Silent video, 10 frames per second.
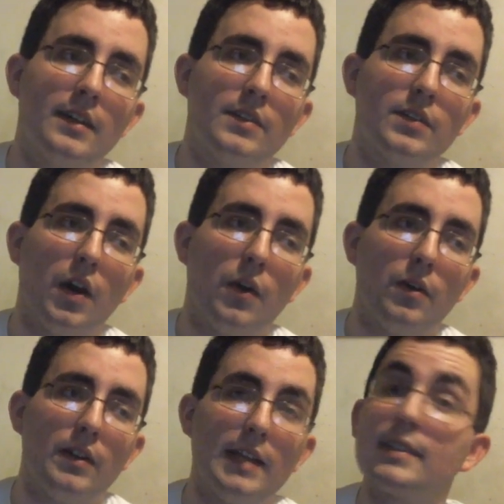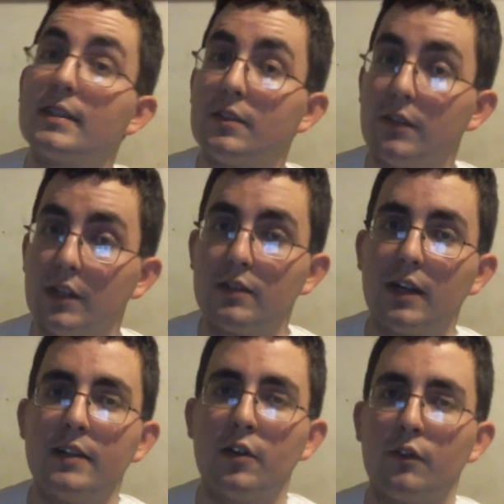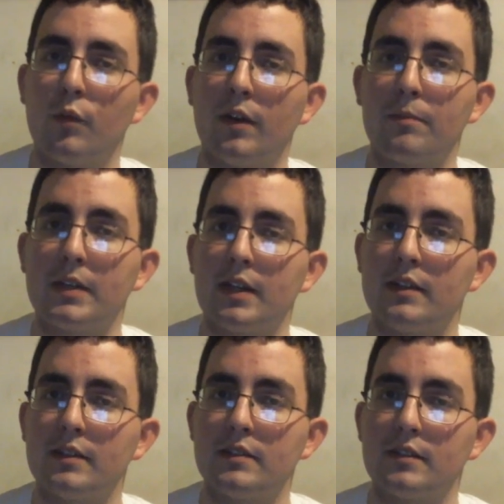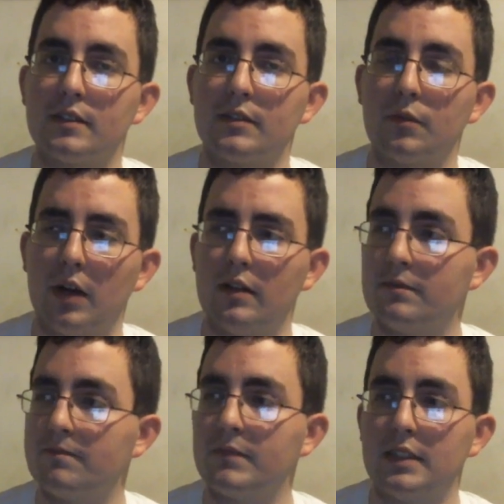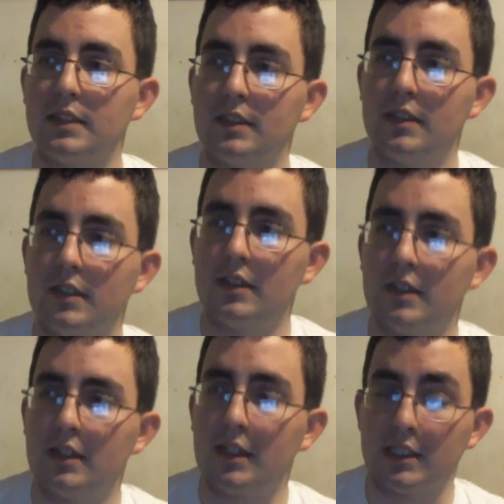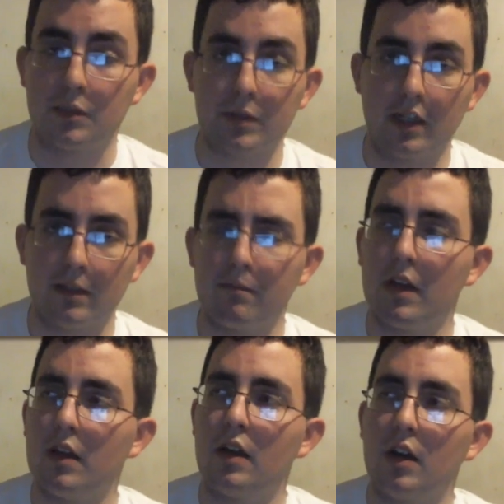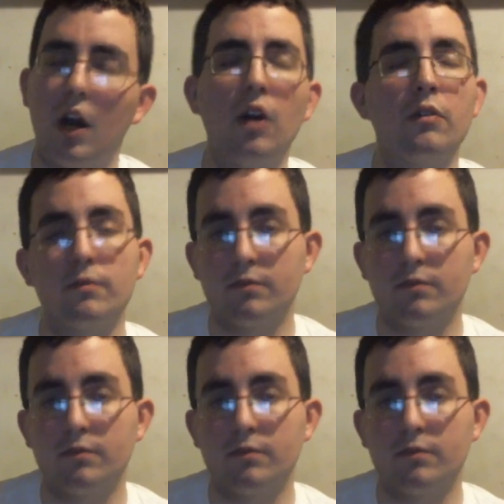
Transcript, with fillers: So let's get this video done and over with because, well, it needs to be done. Oh,